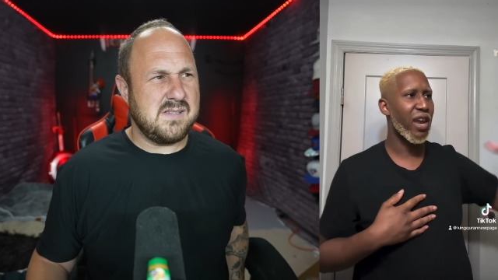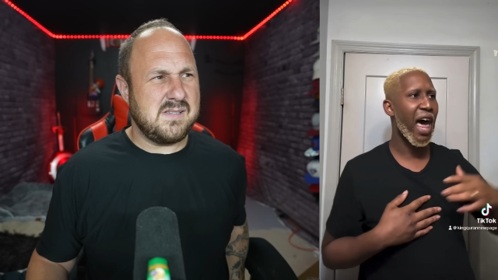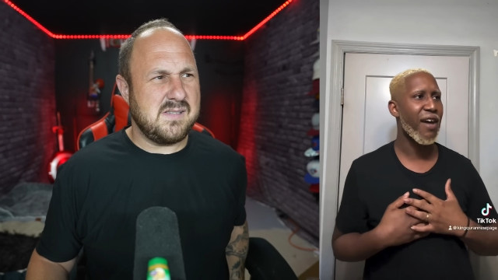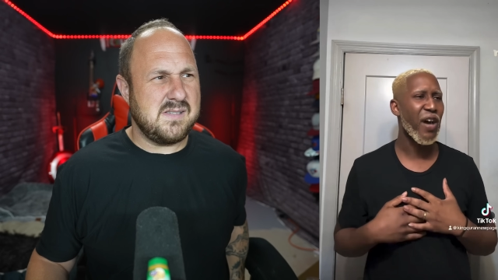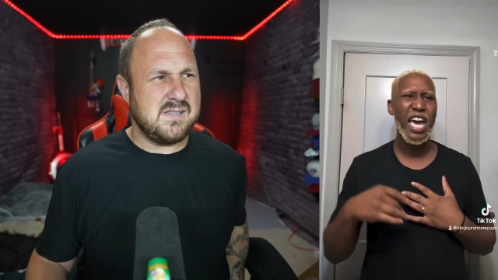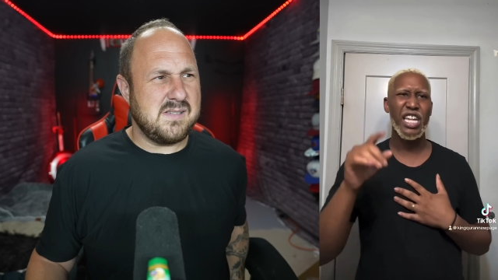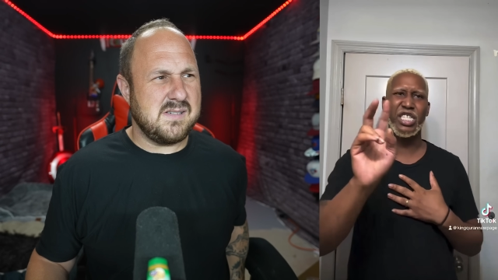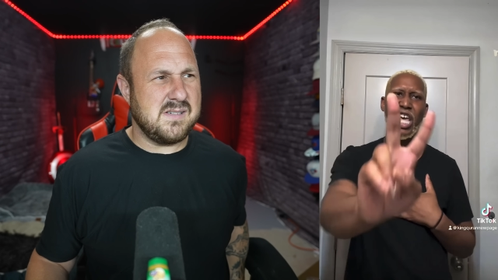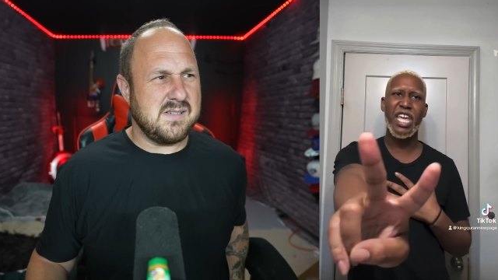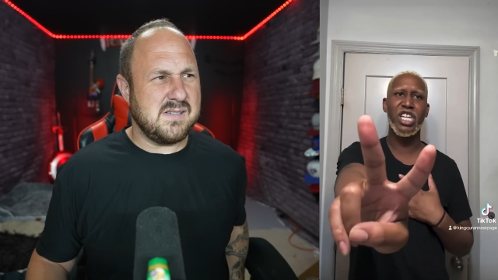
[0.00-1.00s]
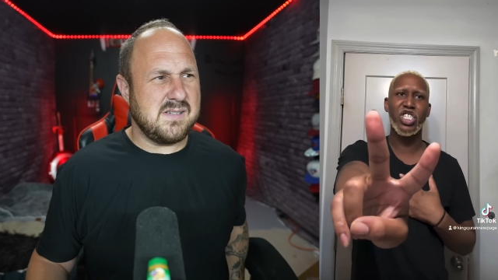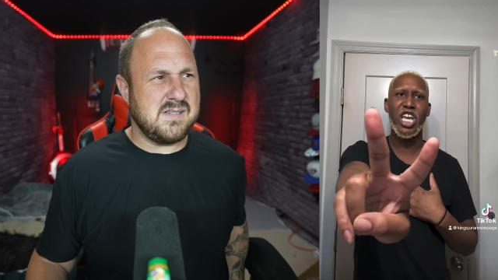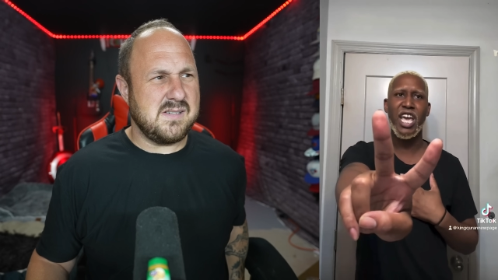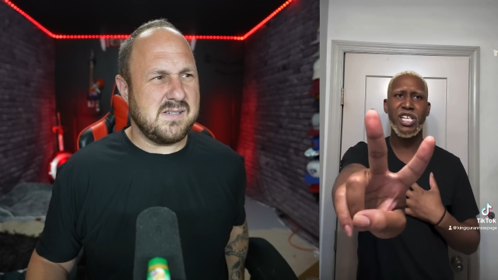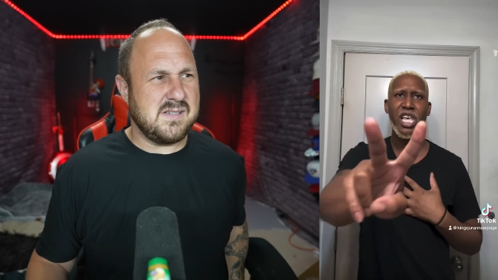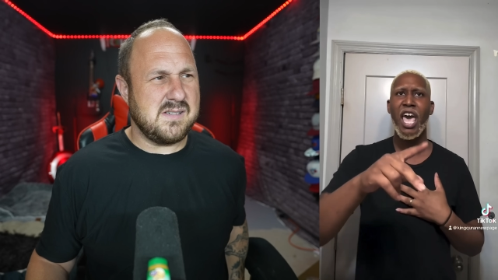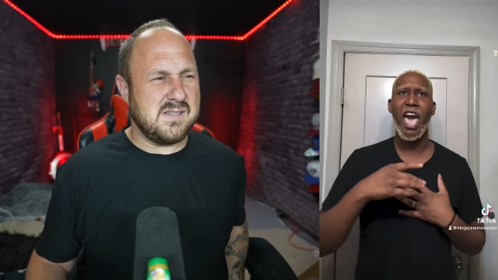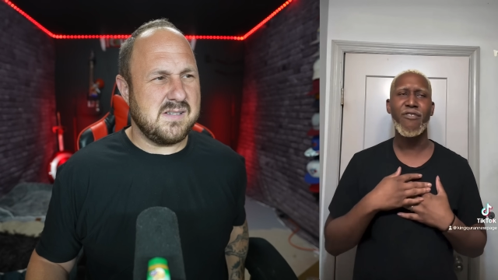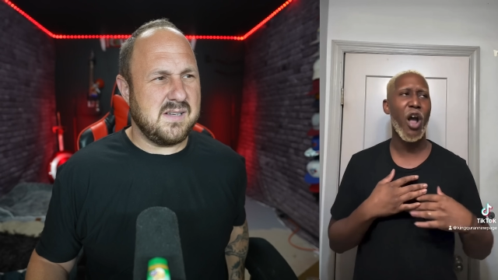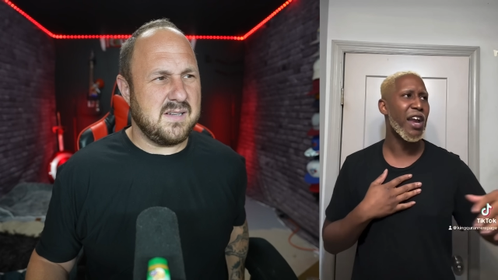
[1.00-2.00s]
Speaker 1: of life. I got a second chance
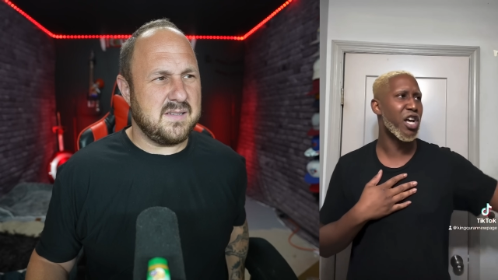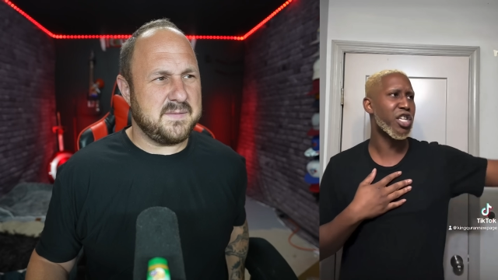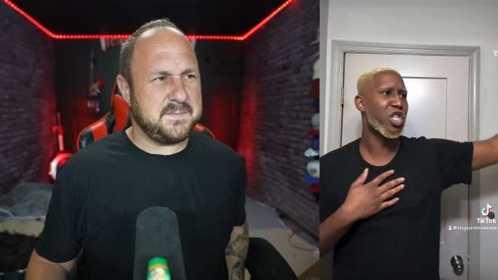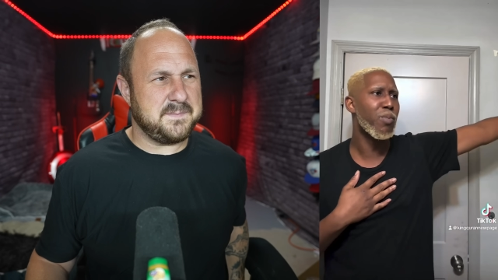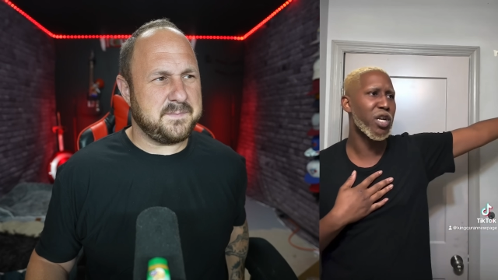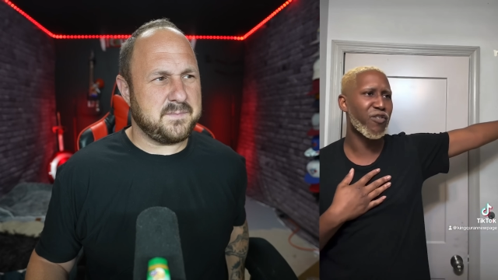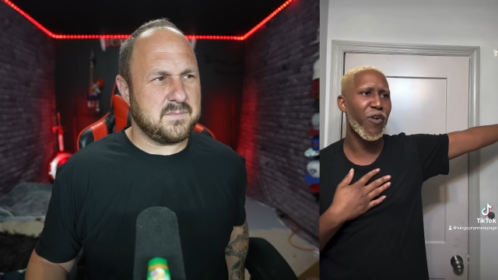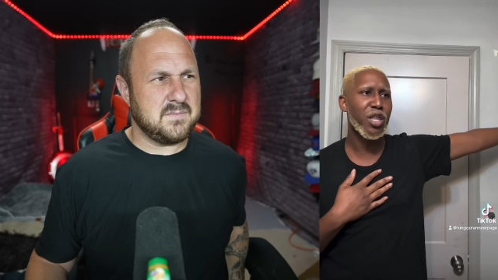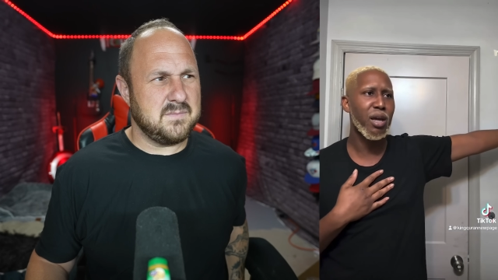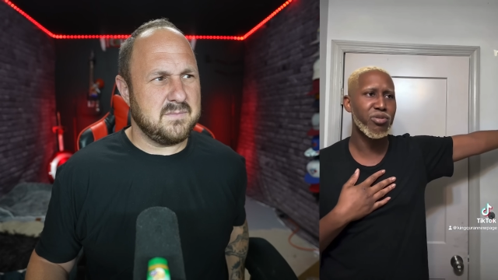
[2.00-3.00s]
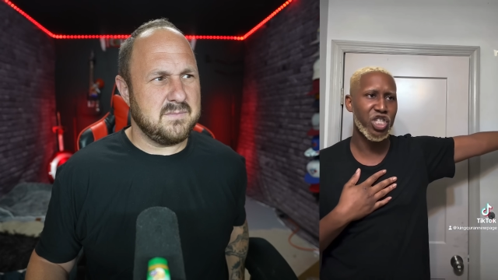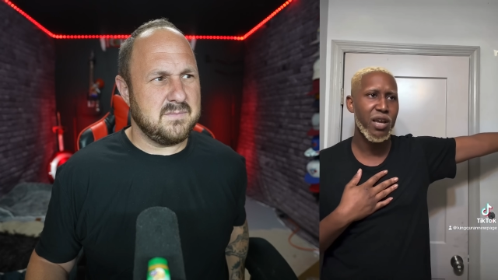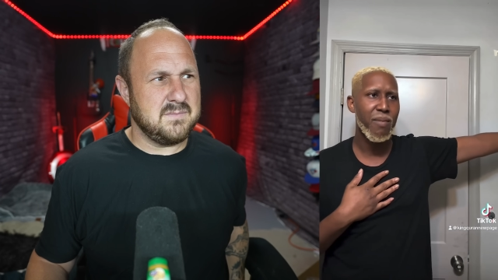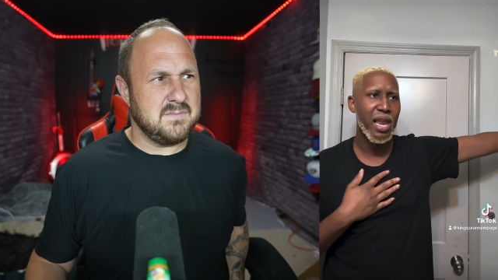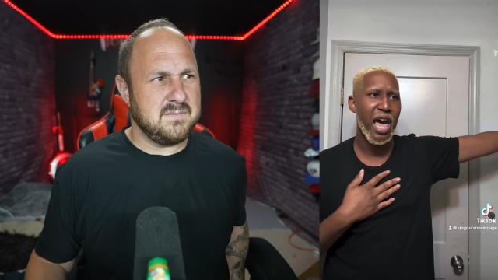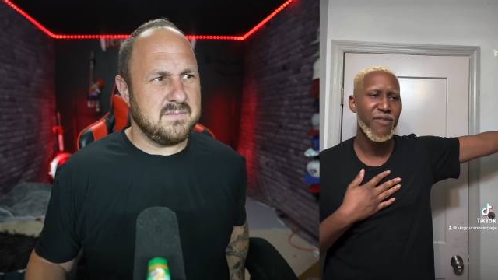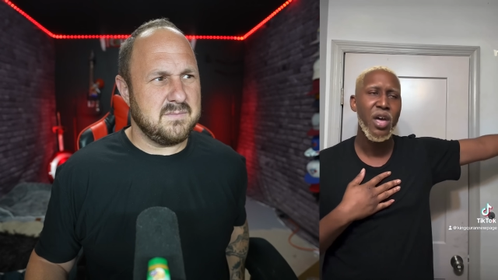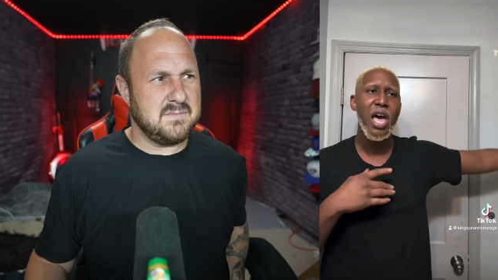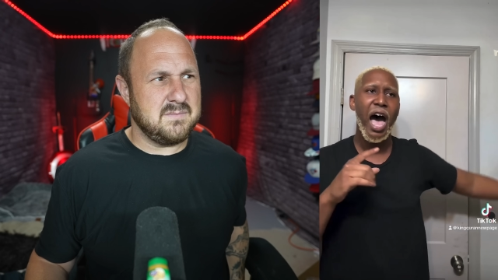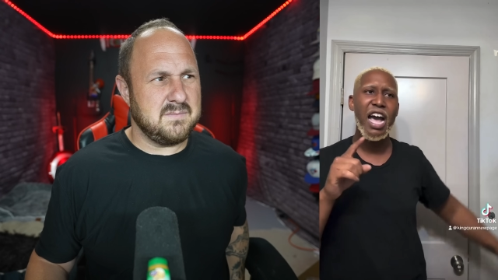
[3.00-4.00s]
after I done so much fucked up shit in my
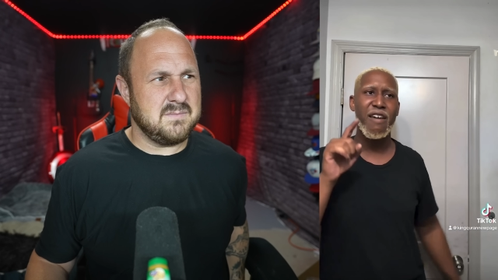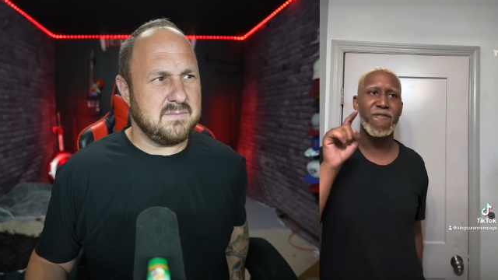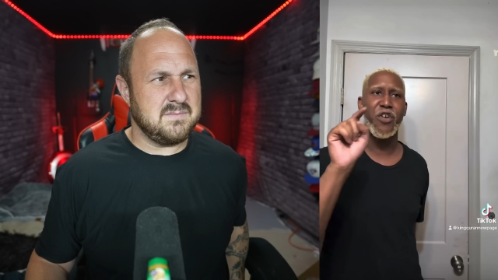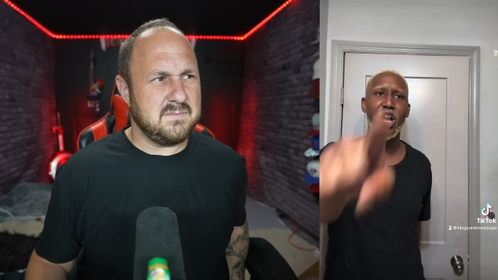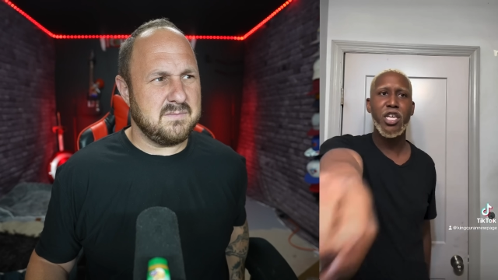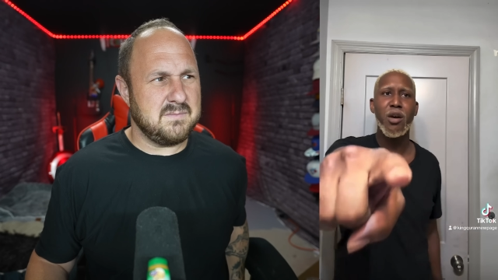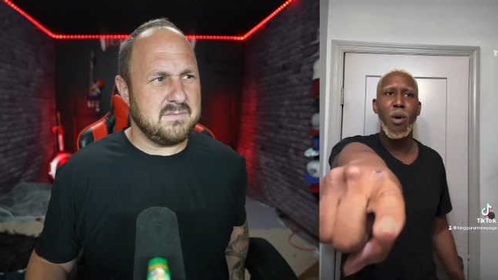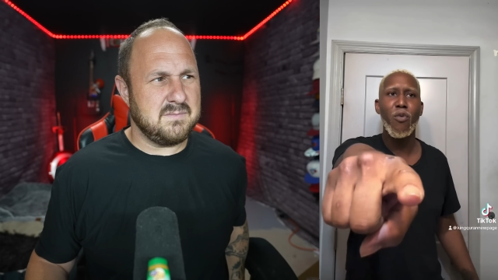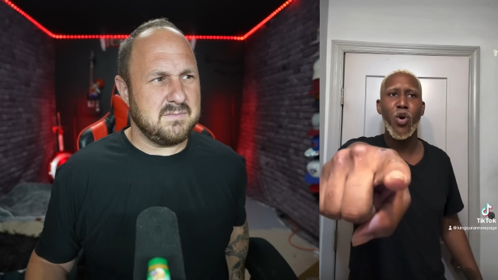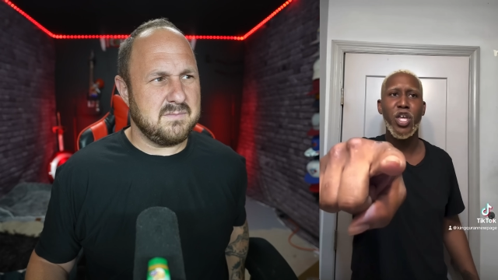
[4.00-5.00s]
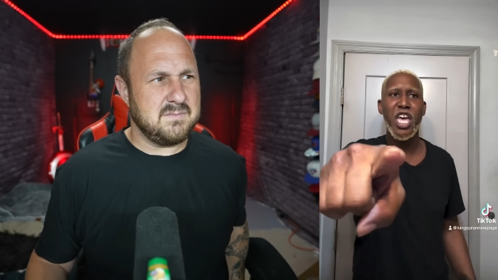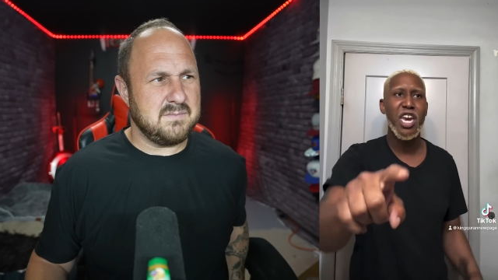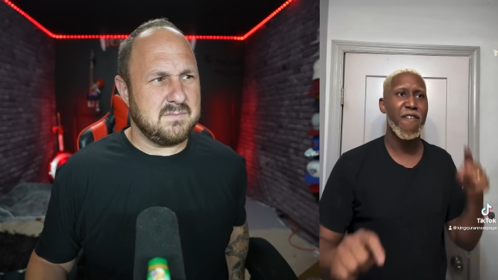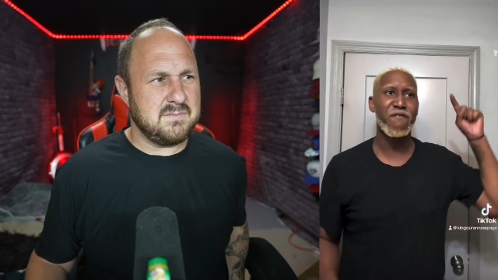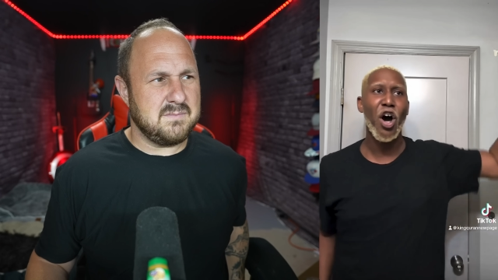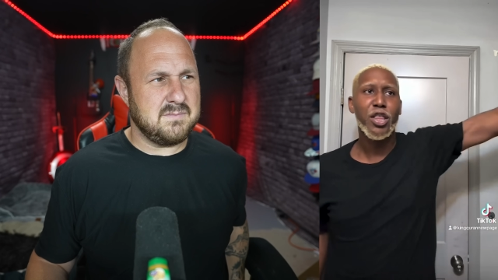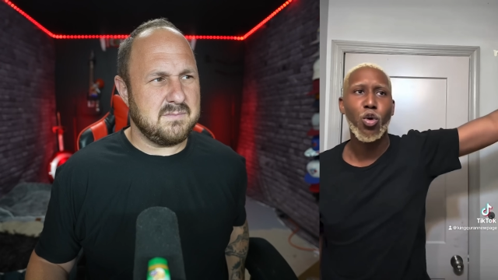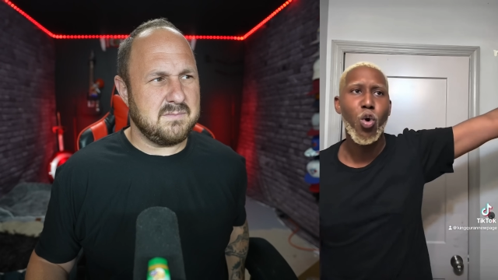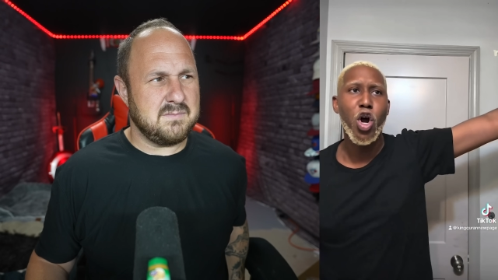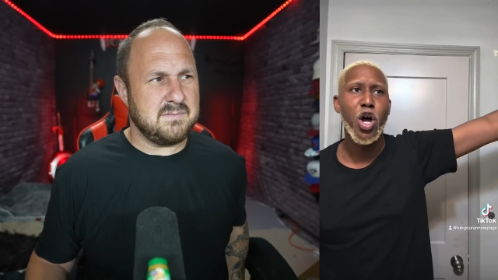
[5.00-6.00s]
life. I can fuck them over again and
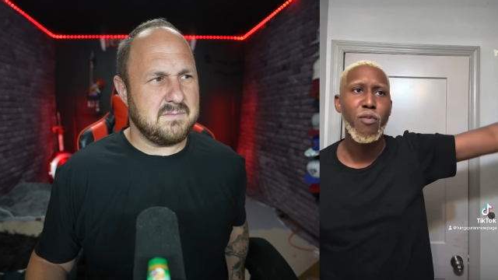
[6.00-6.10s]
fuck the world